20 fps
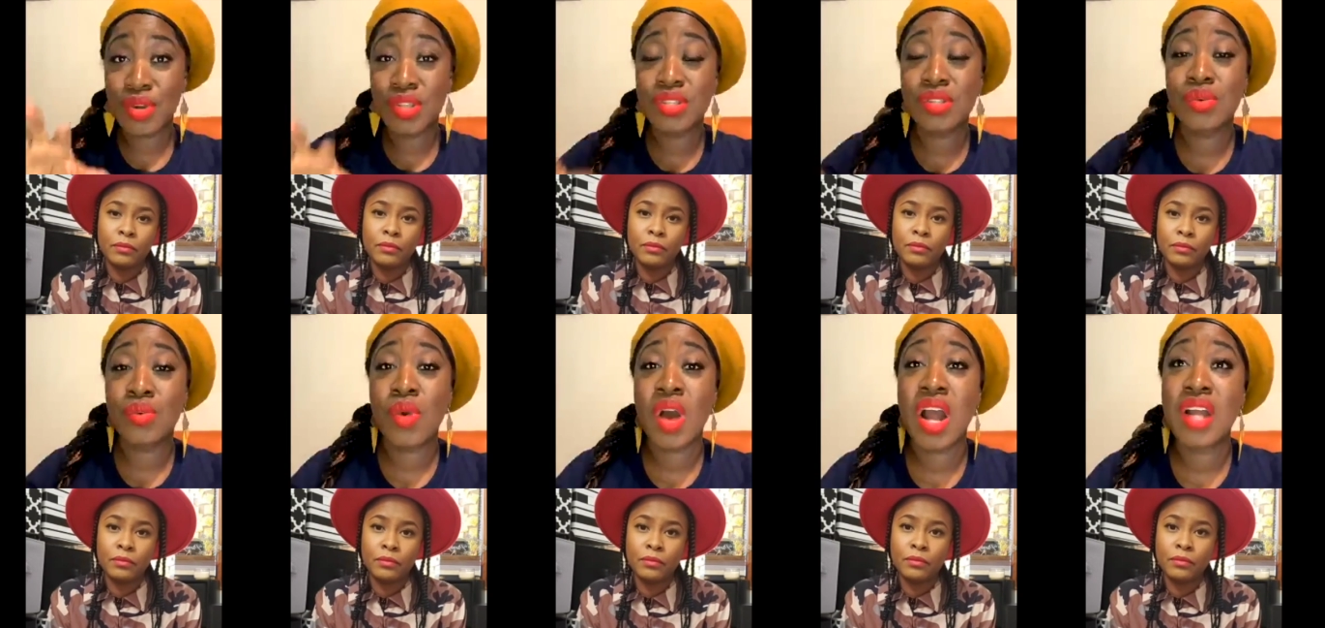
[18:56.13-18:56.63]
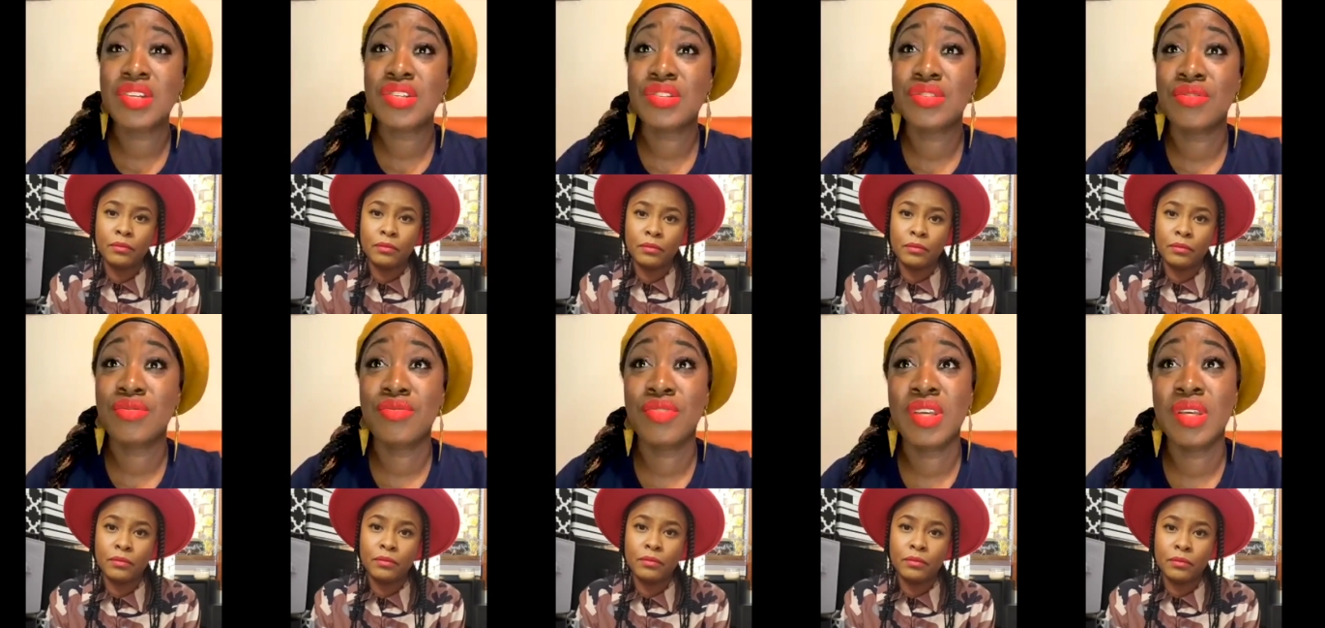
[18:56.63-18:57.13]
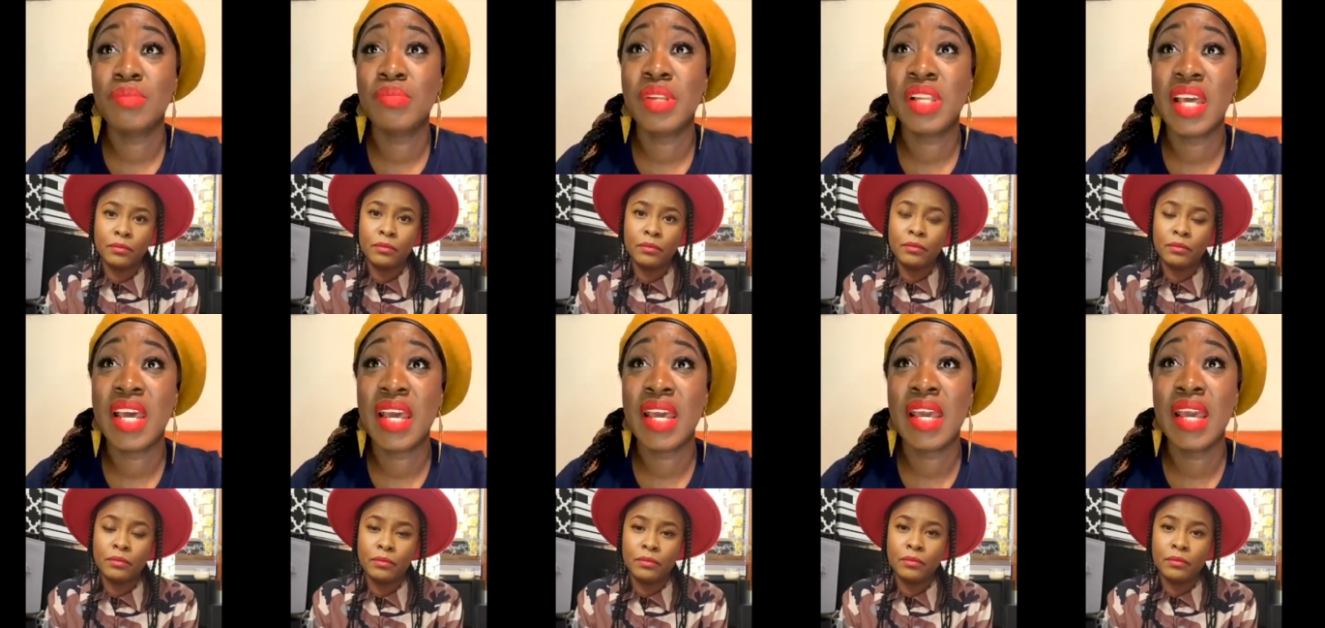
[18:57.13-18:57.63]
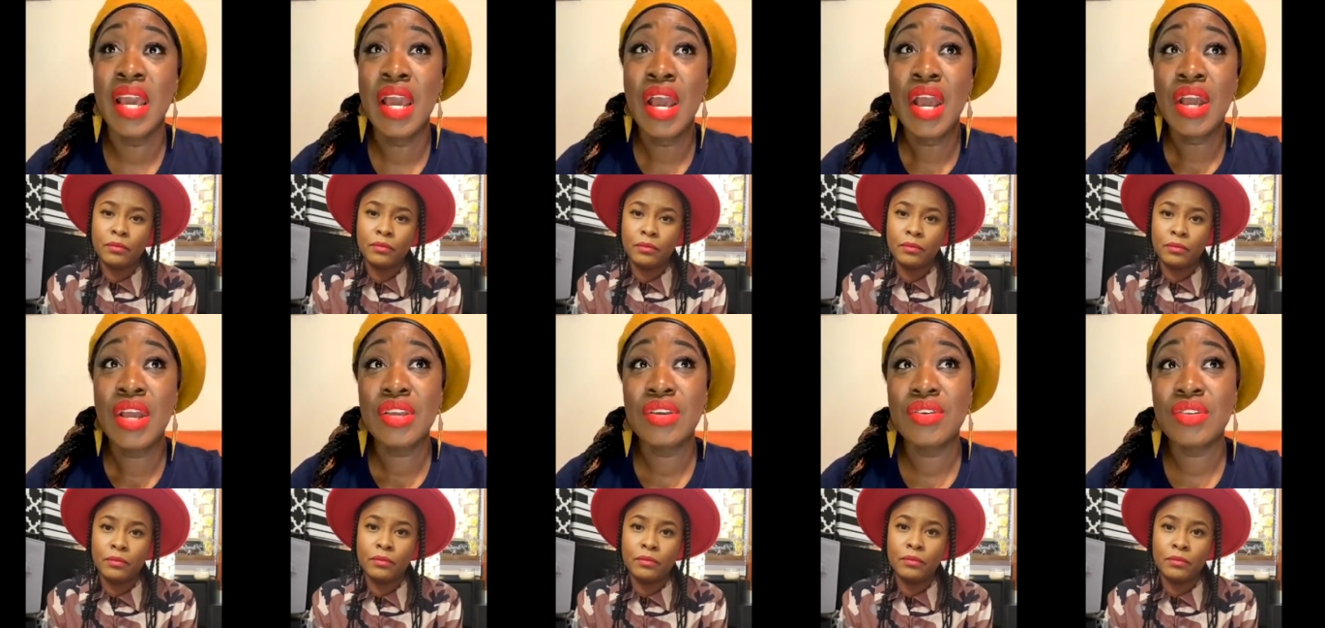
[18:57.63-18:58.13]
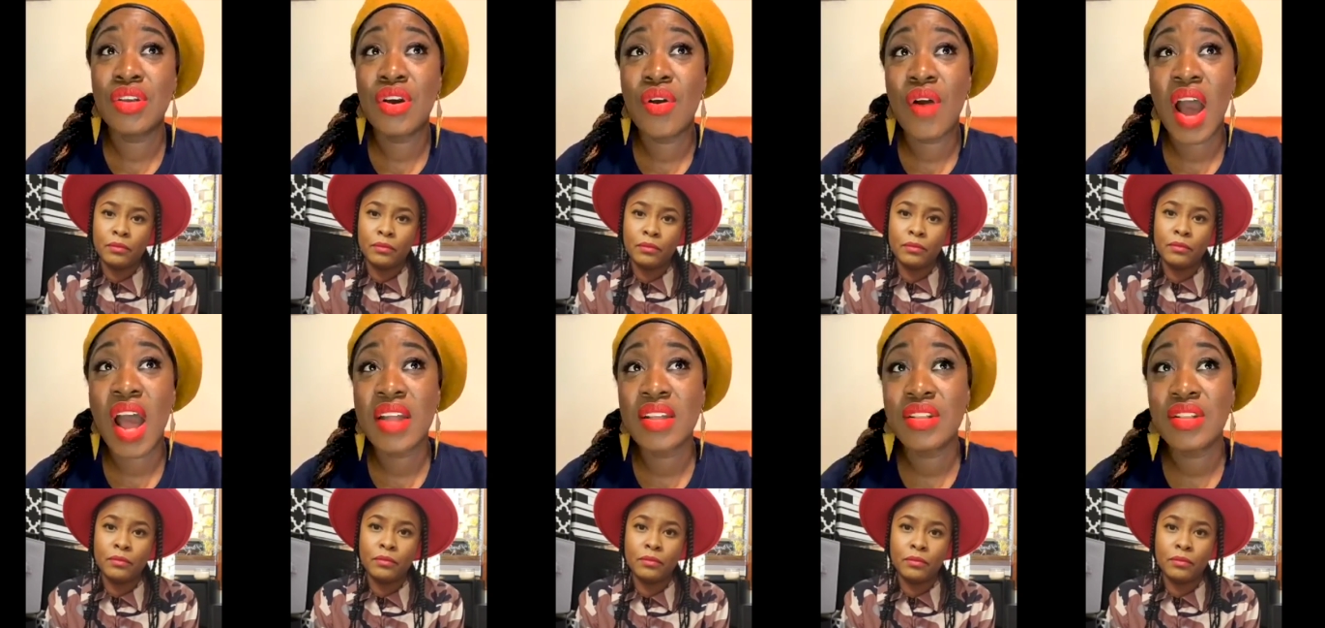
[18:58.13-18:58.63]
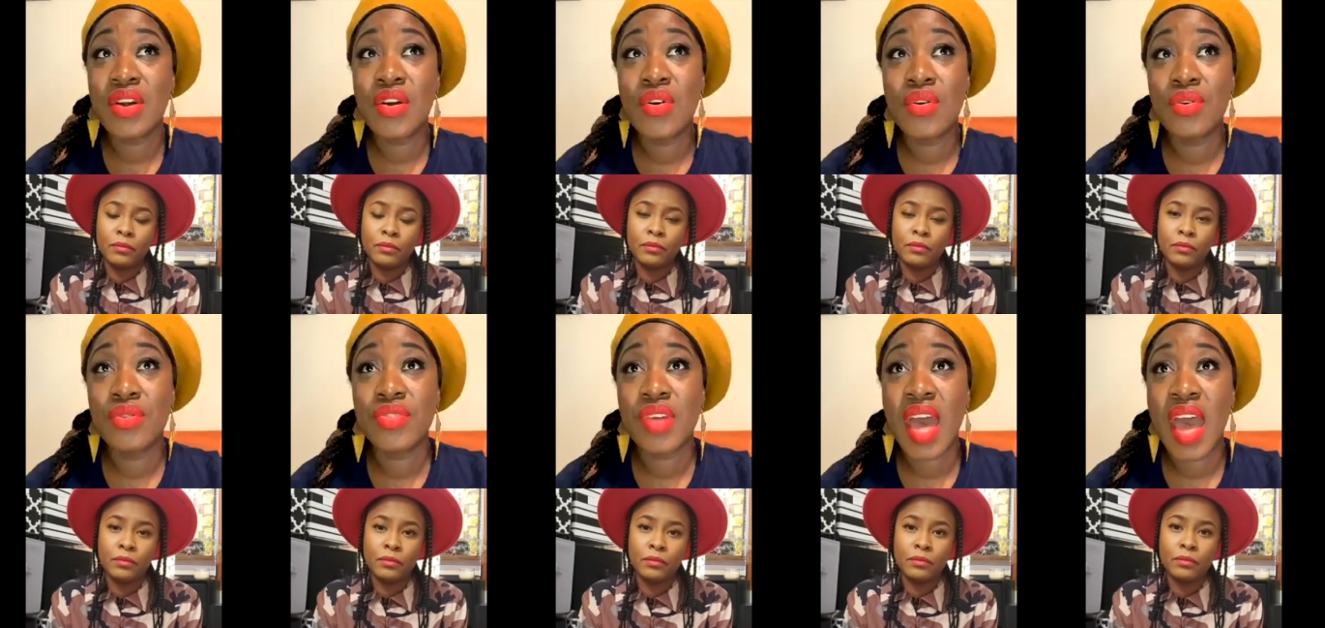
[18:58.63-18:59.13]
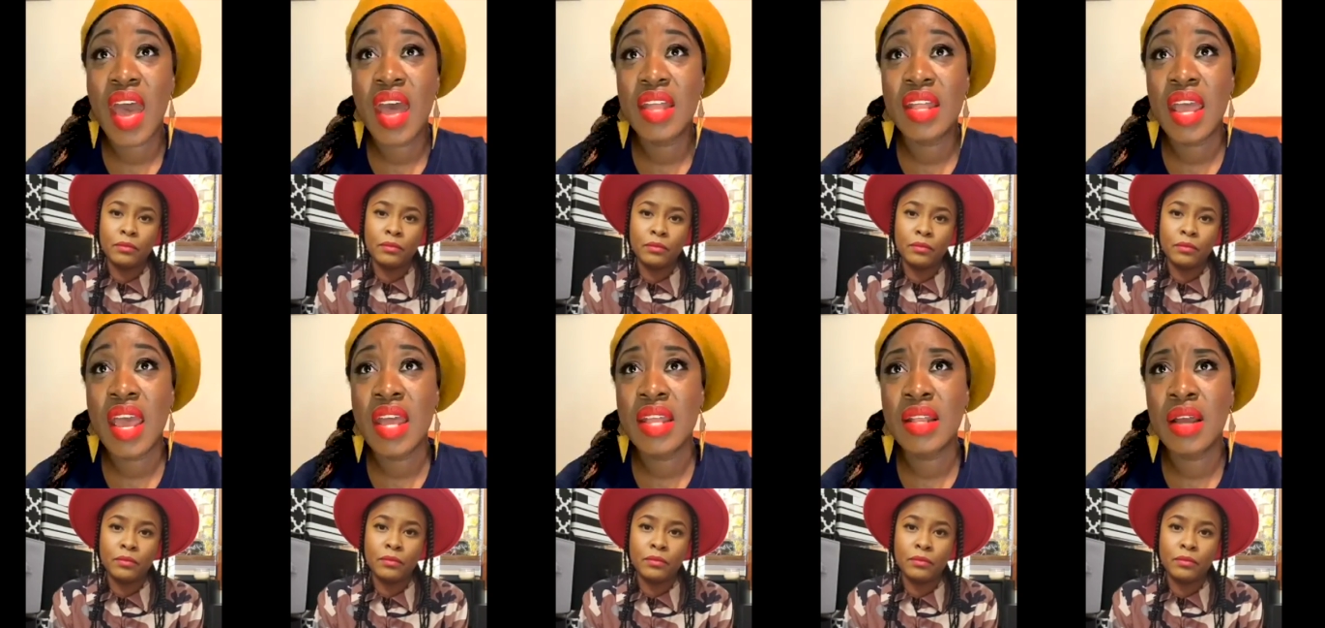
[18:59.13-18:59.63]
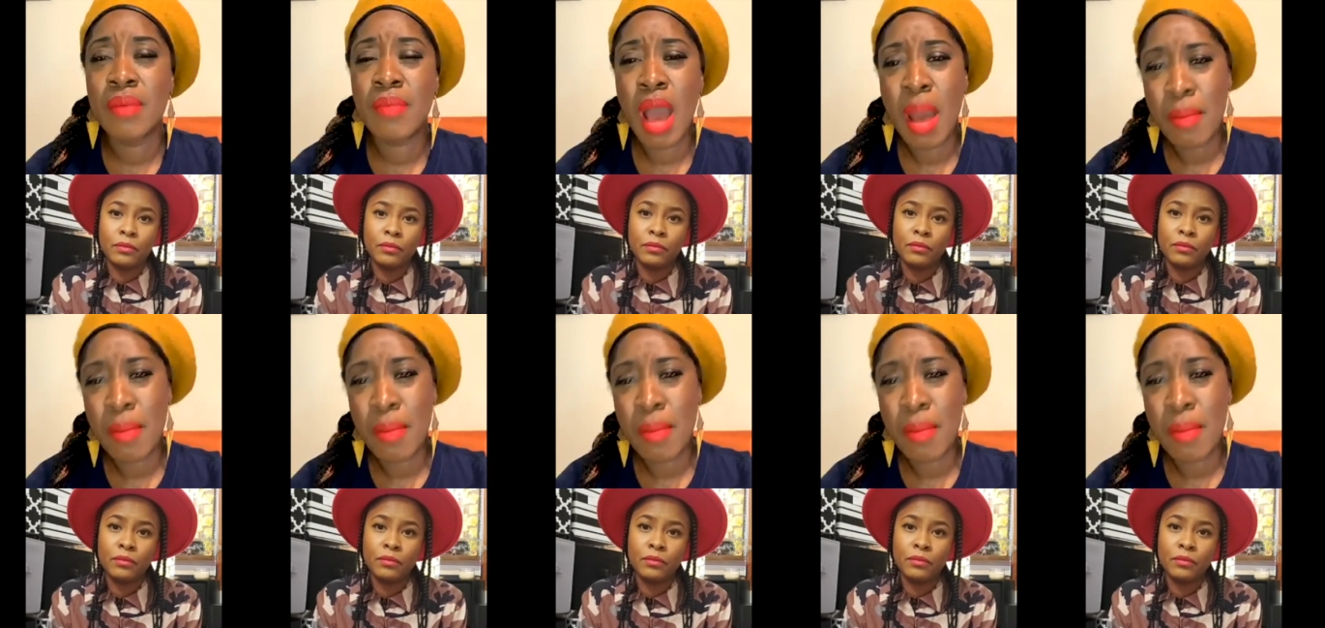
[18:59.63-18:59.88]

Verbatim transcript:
Speaker 1: and whoever's going to watch the replay. You know, I know though